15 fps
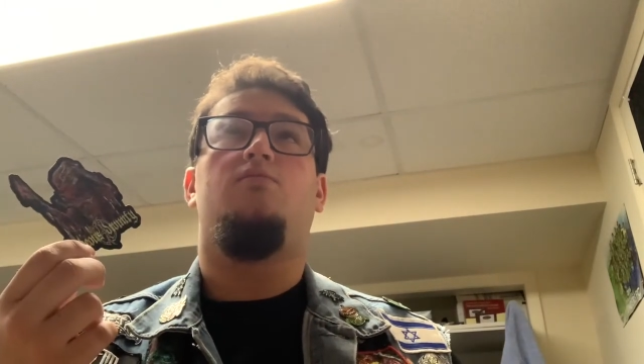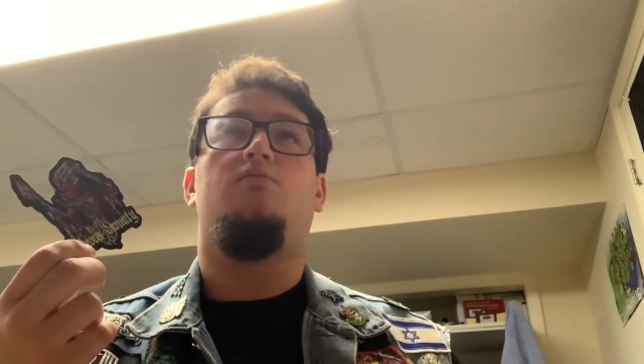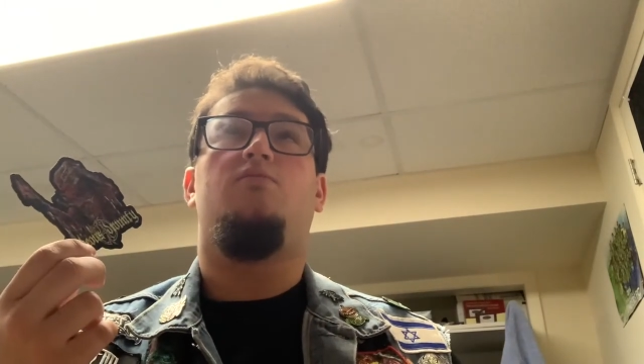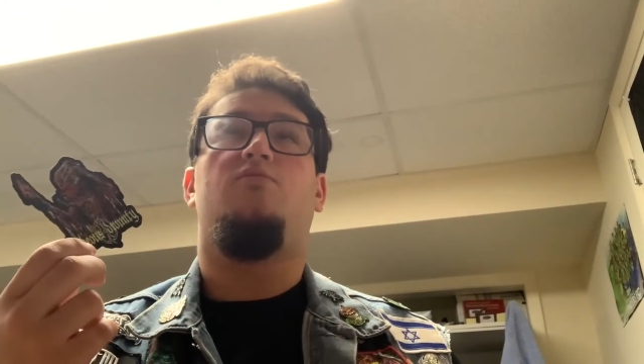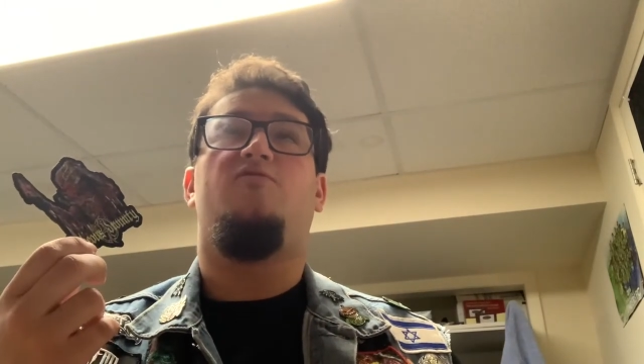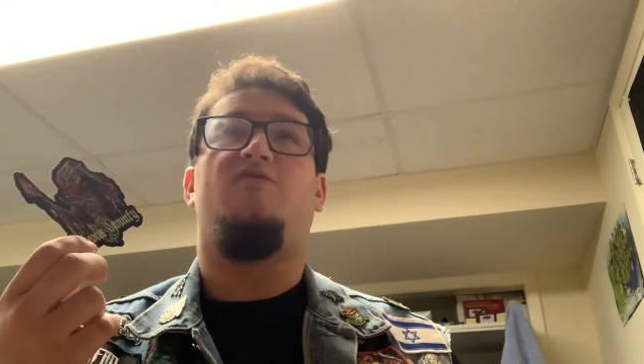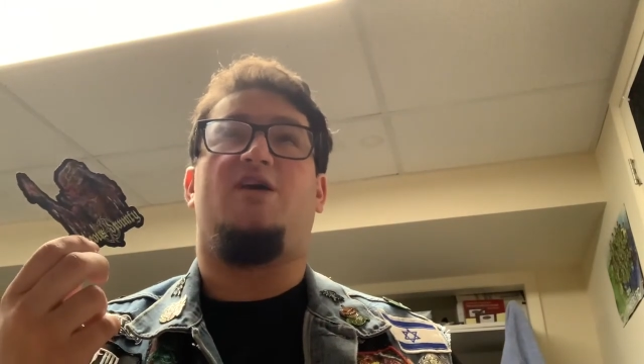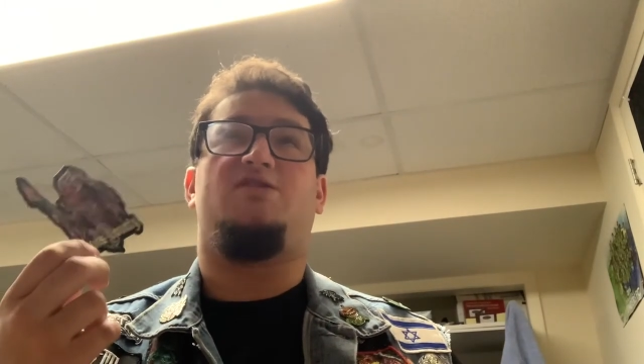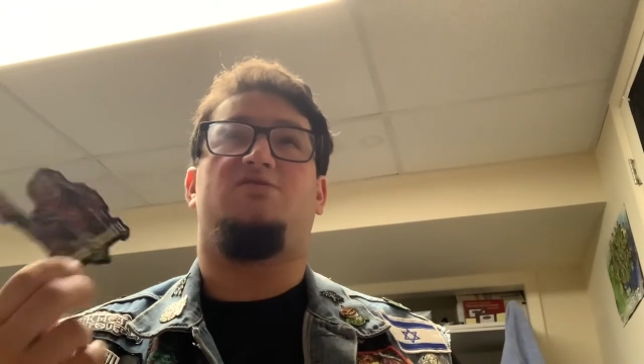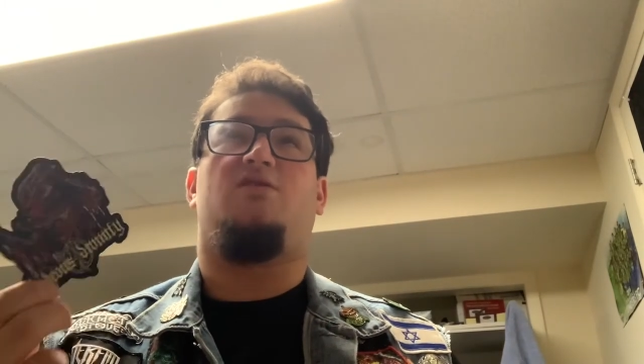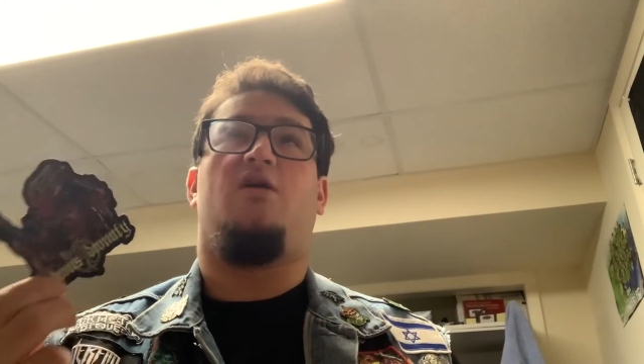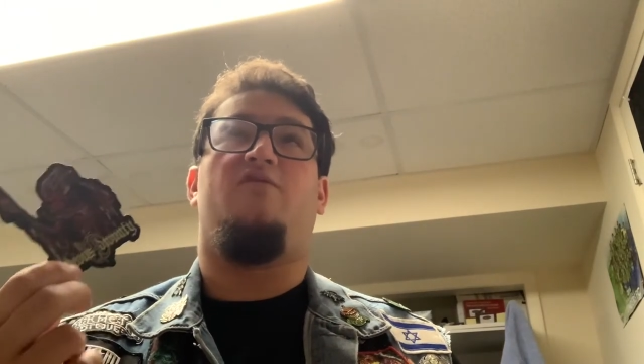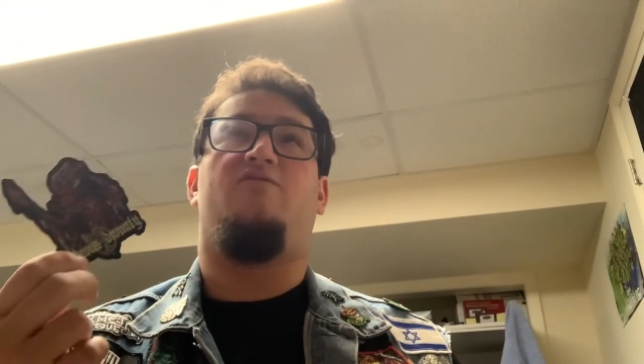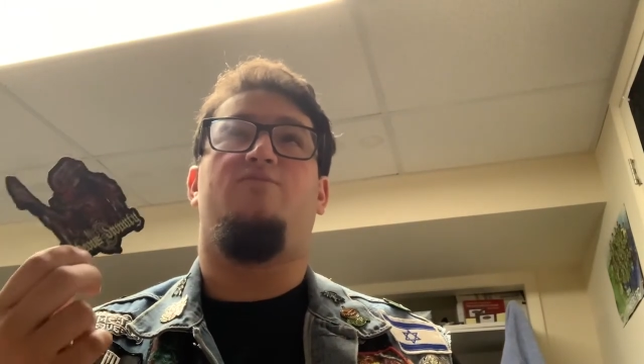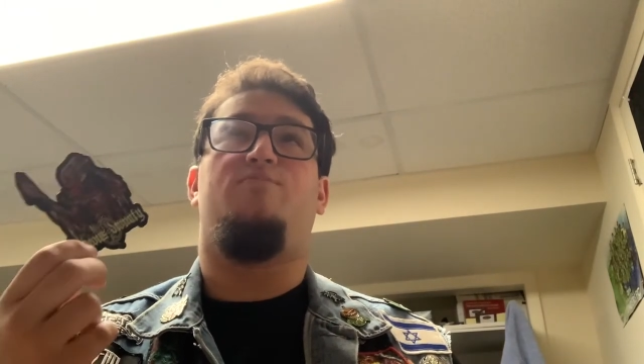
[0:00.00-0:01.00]
vest
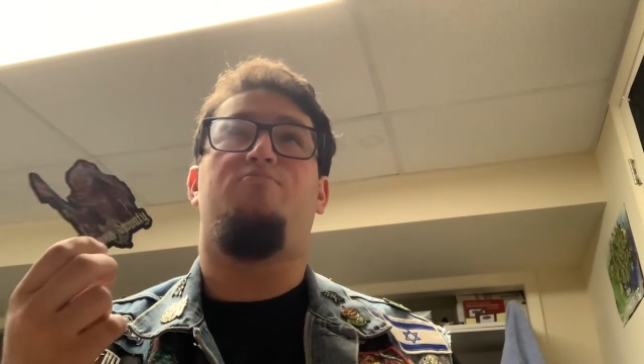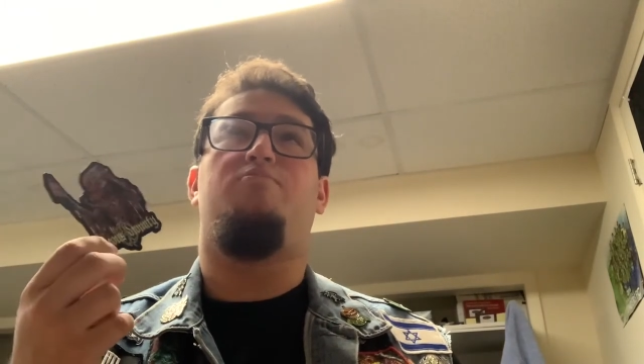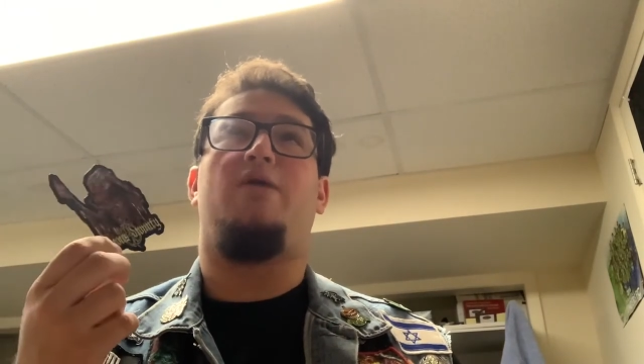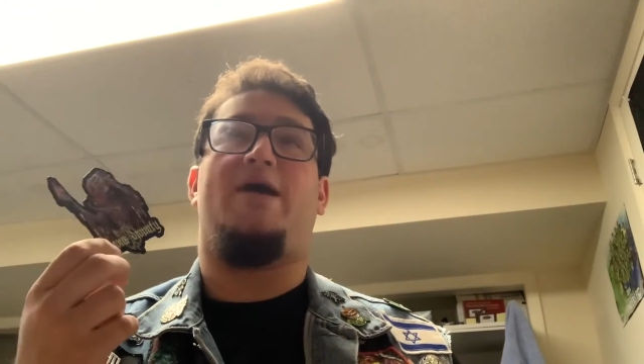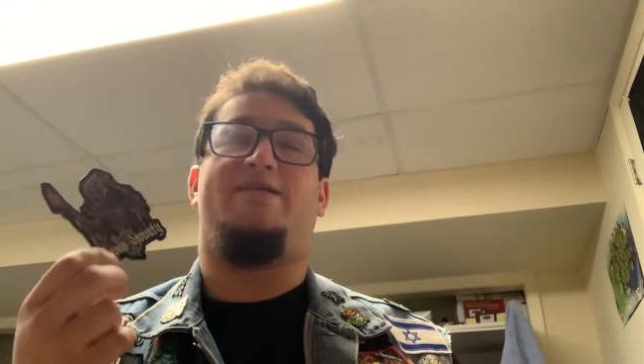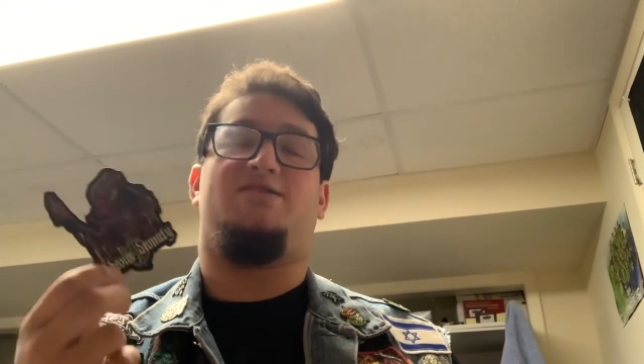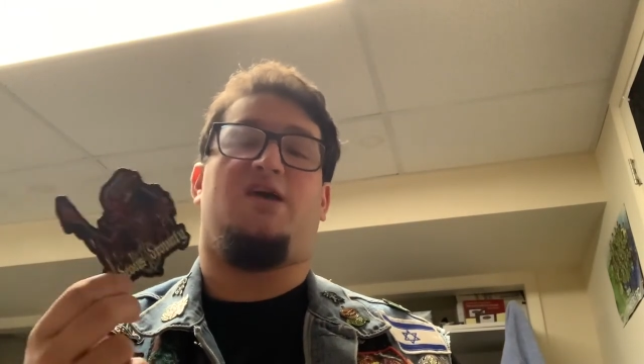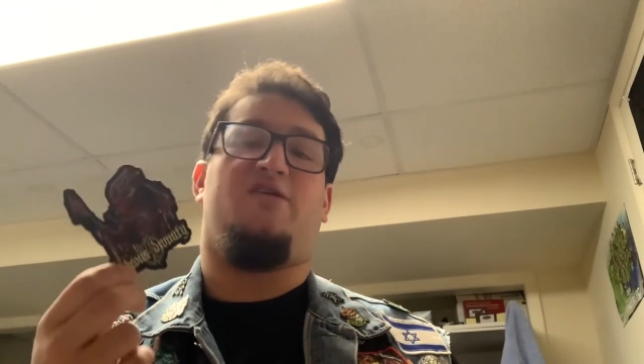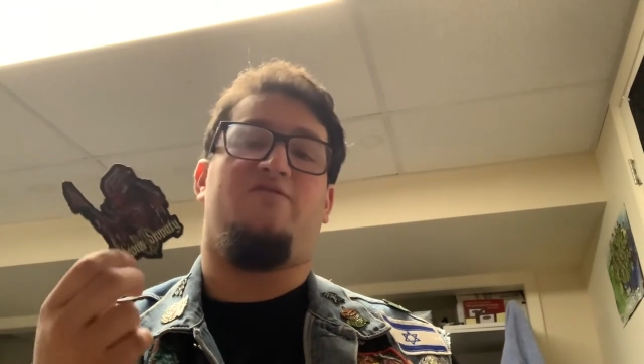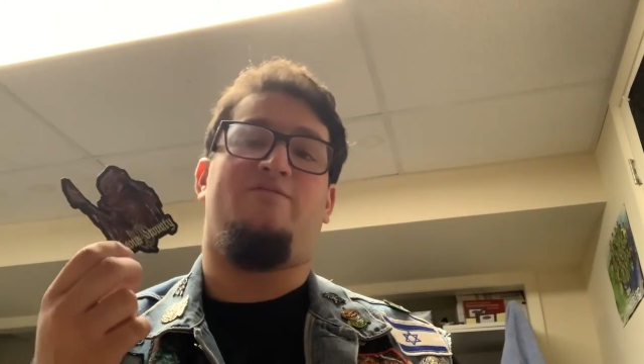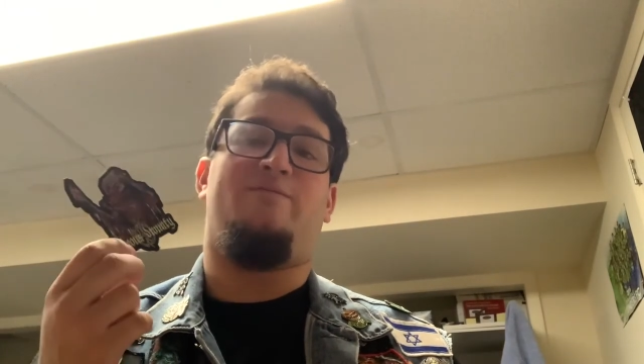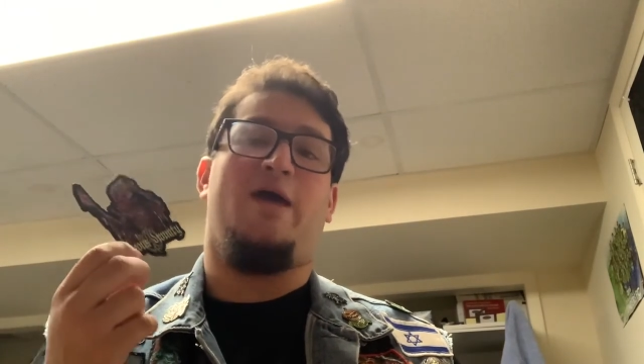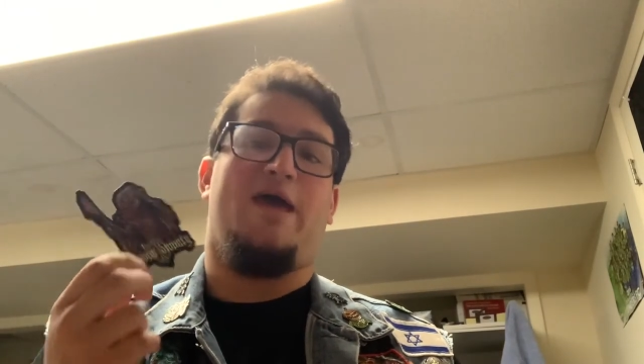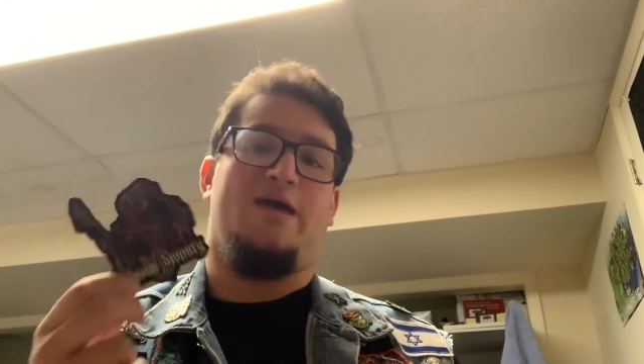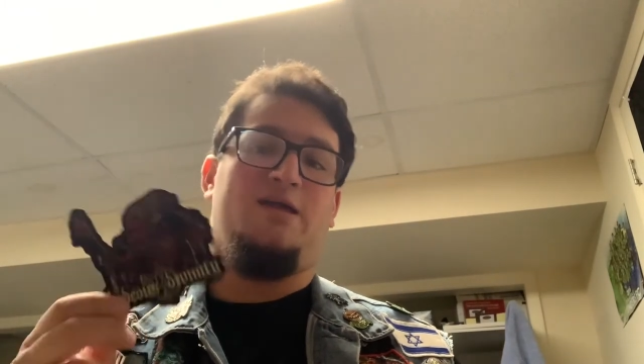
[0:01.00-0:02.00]
of bands I've
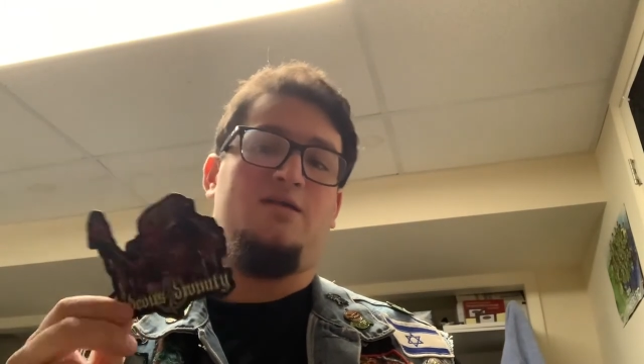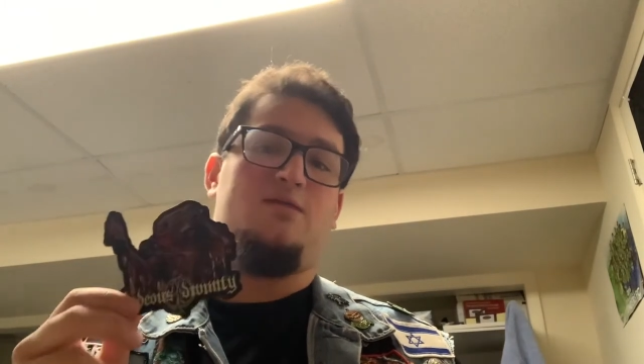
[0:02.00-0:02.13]
met,